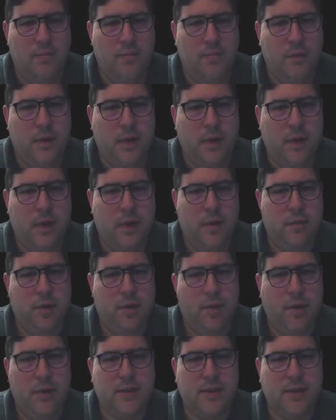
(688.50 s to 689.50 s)
Here we
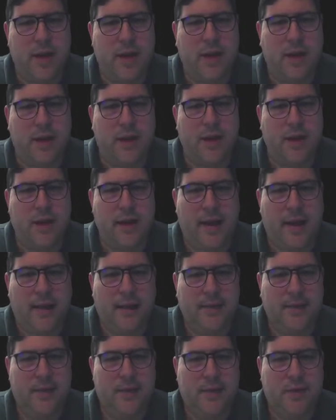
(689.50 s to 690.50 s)
want to make a
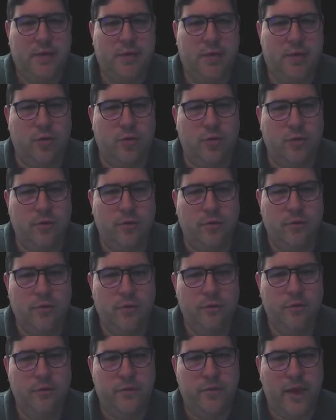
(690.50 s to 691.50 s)
class to
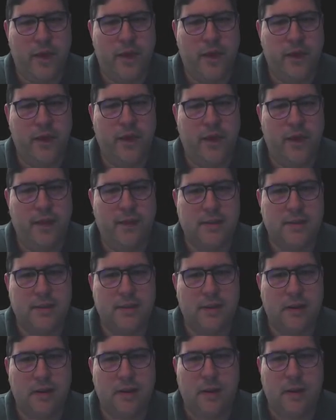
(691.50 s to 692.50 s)
validate
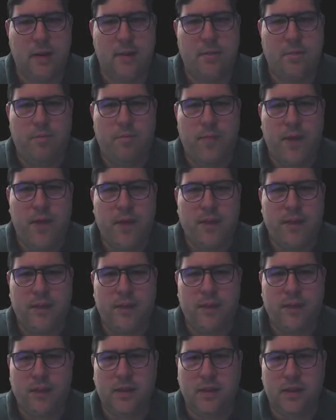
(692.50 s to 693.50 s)

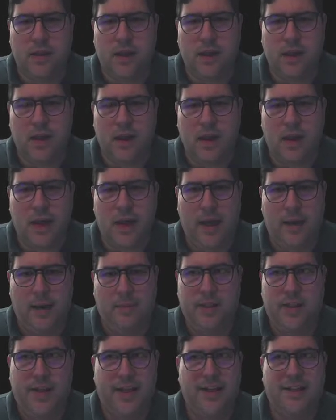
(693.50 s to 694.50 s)
patient
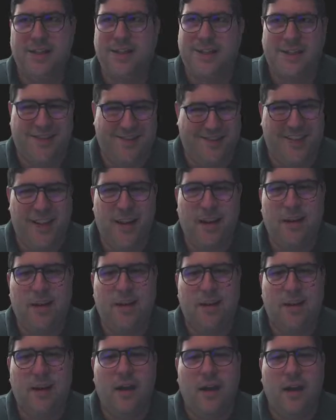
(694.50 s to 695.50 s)
objects
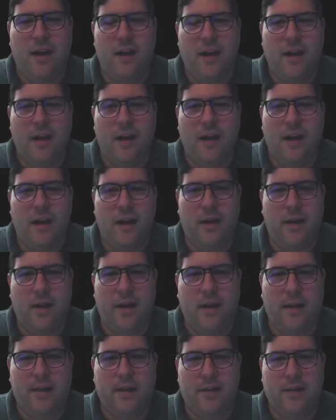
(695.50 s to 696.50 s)

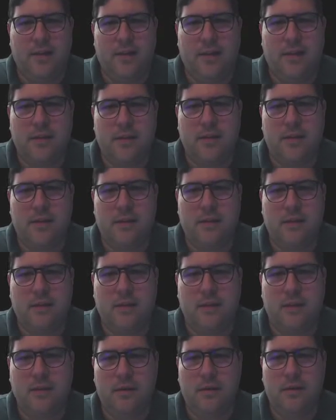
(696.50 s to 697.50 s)
against
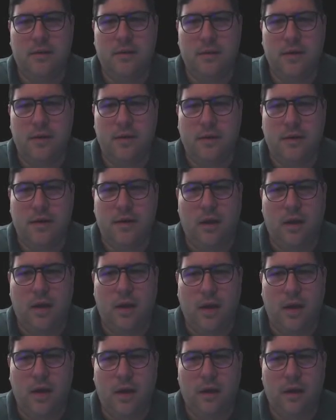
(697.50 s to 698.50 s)

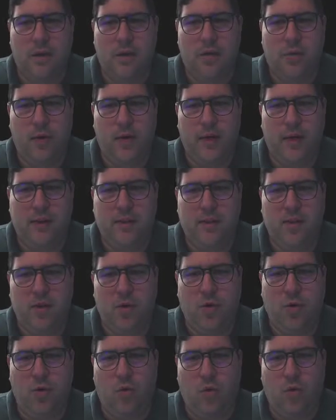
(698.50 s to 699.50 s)
US
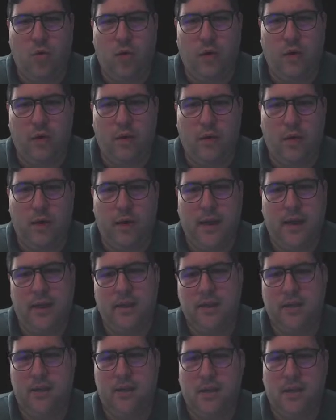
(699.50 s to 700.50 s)
Core,
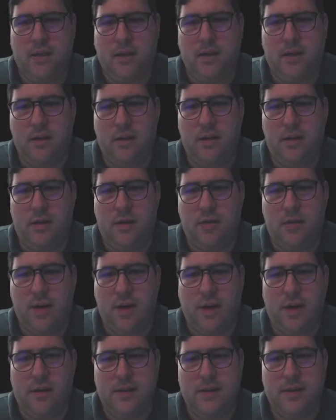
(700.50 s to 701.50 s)
against the
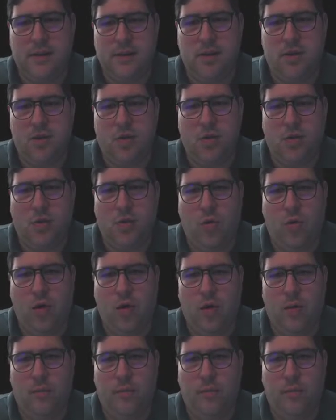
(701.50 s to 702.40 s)
US Core